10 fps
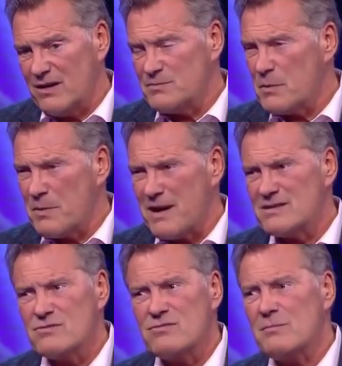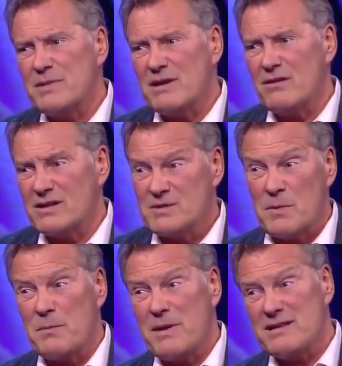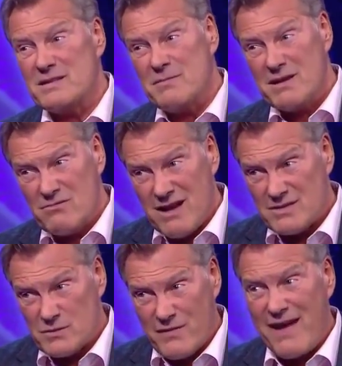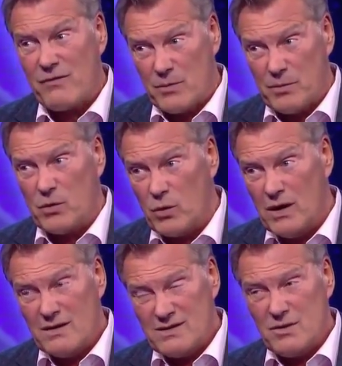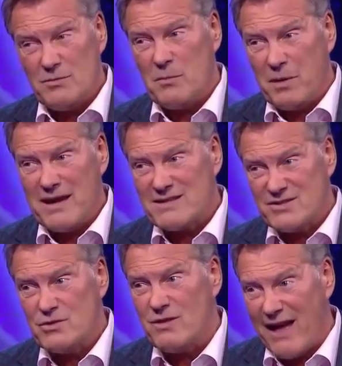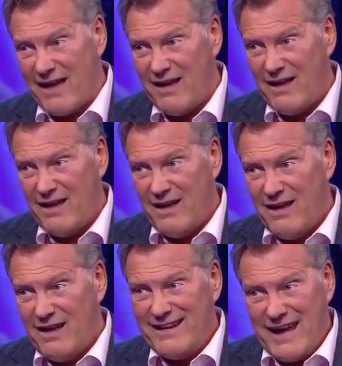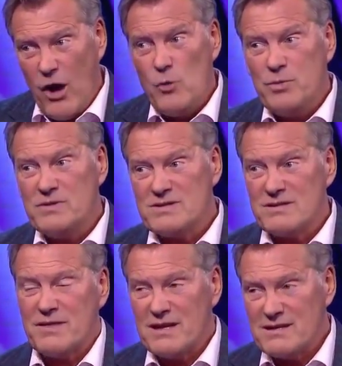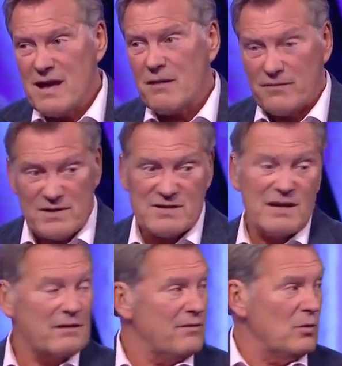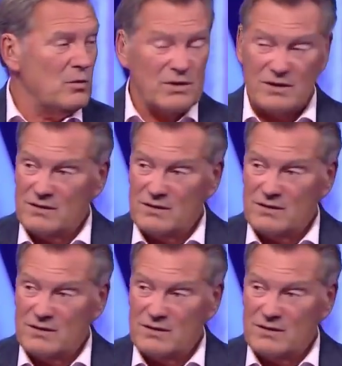He's prepared to run behind. He's prepared to make runs without the ball. There's not many players do that. Good point. And it opens the things up for the centre forward.